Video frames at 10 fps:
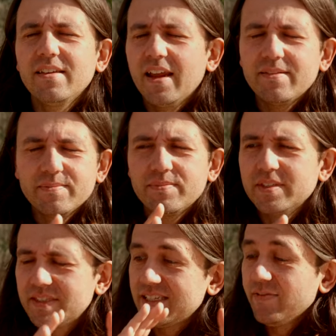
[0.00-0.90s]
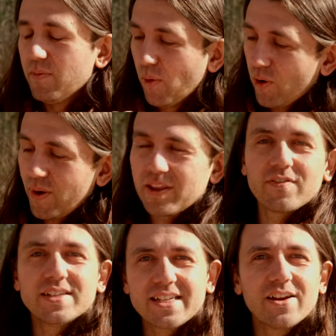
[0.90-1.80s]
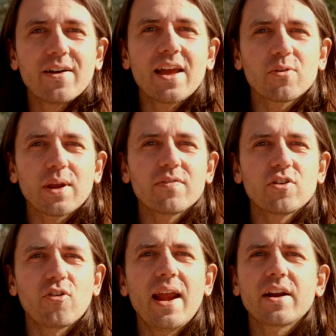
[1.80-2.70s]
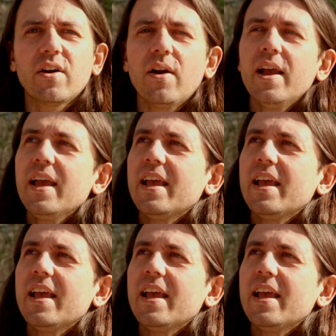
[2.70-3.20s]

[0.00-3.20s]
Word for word: and this is even more relevant here now that we have the tracker,